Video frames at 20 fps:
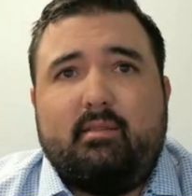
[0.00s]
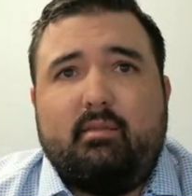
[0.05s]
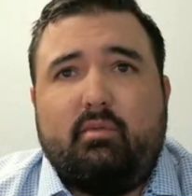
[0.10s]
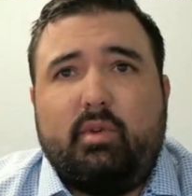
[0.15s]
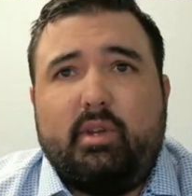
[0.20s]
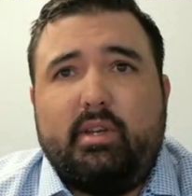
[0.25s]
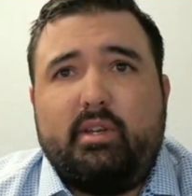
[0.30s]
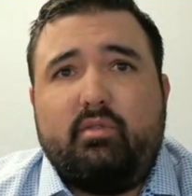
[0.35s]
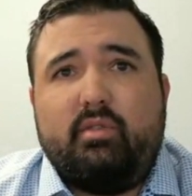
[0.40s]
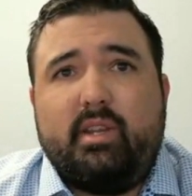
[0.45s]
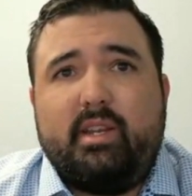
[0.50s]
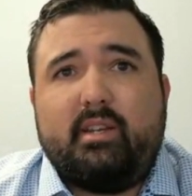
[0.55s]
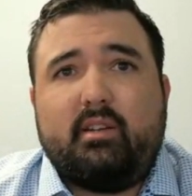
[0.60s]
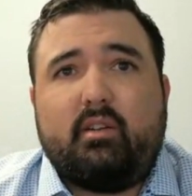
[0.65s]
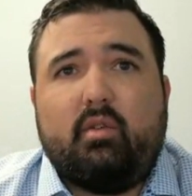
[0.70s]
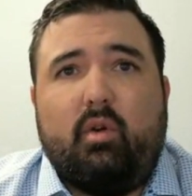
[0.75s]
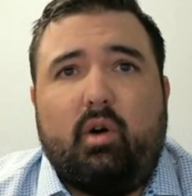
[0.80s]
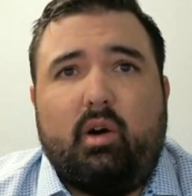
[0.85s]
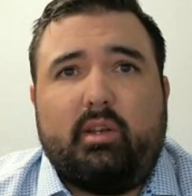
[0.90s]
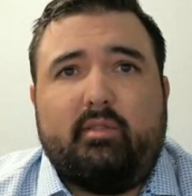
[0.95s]
we do need to
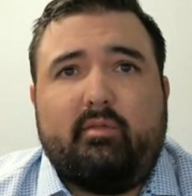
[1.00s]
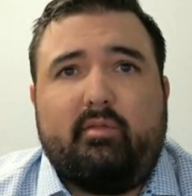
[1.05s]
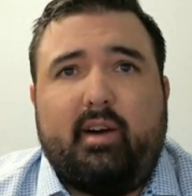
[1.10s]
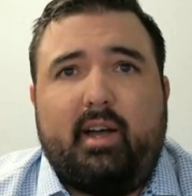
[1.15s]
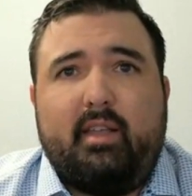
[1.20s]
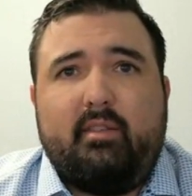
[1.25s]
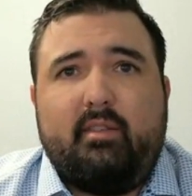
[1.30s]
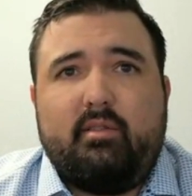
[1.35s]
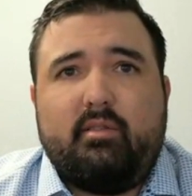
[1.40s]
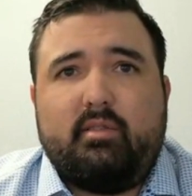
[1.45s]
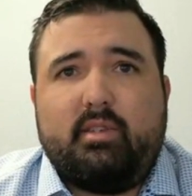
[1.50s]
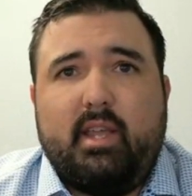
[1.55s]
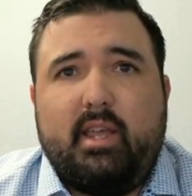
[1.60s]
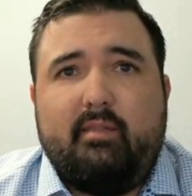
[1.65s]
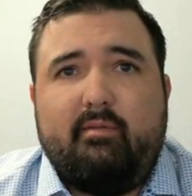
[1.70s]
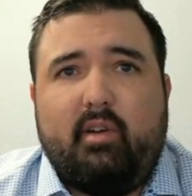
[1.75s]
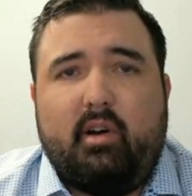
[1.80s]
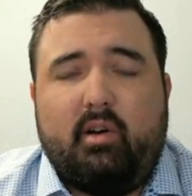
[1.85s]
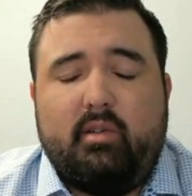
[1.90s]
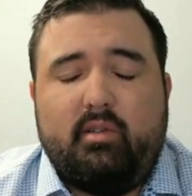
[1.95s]
quantify those
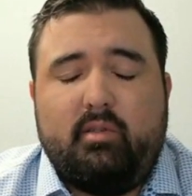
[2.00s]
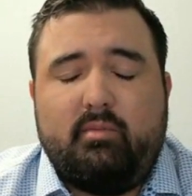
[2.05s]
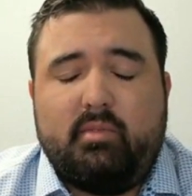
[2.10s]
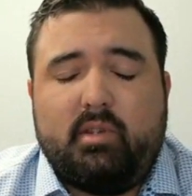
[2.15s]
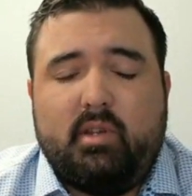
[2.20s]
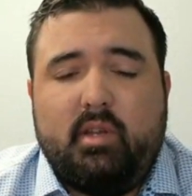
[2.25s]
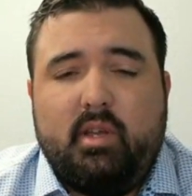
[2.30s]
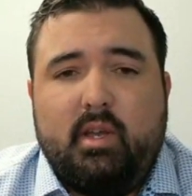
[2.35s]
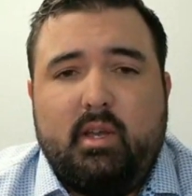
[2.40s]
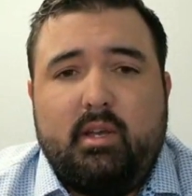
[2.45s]
sand volumes.